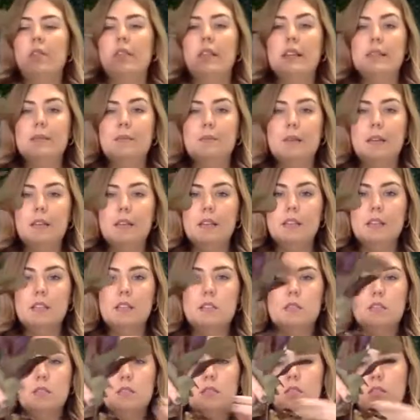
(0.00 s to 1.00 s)
this
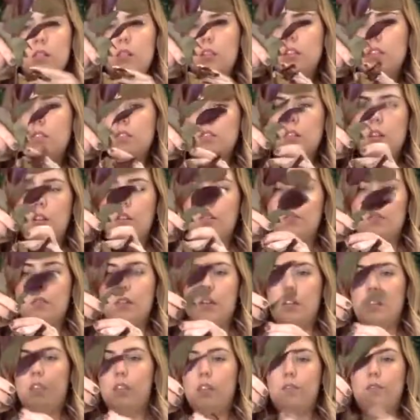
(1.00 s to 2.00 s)
piece, these are not
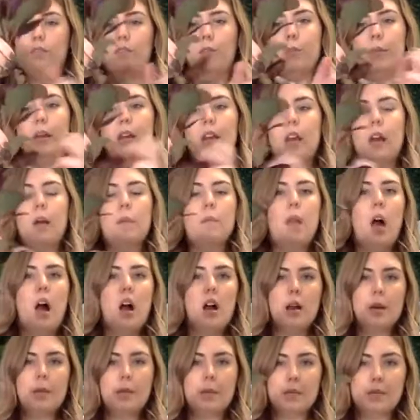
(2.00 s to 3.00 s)
doing anything for me. I'm
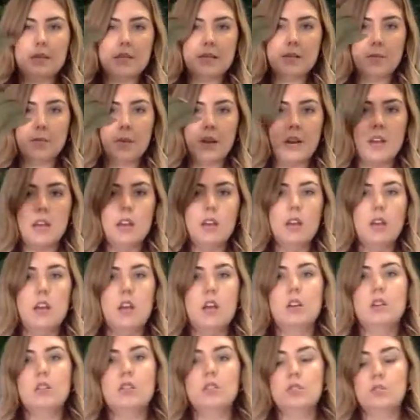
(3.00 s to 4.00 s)
not going to be able to split it.
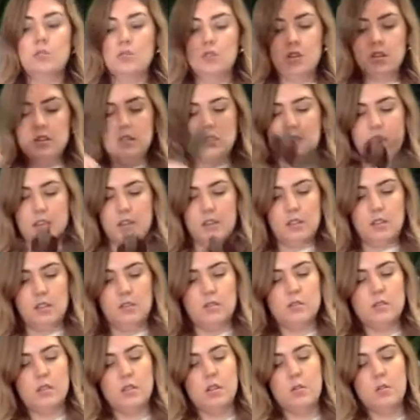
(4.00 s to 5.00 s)
So just take
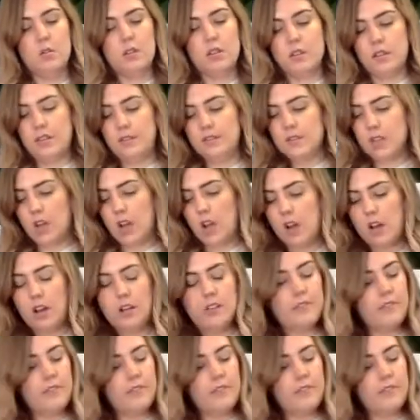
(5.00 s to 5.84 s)
those lower leaves off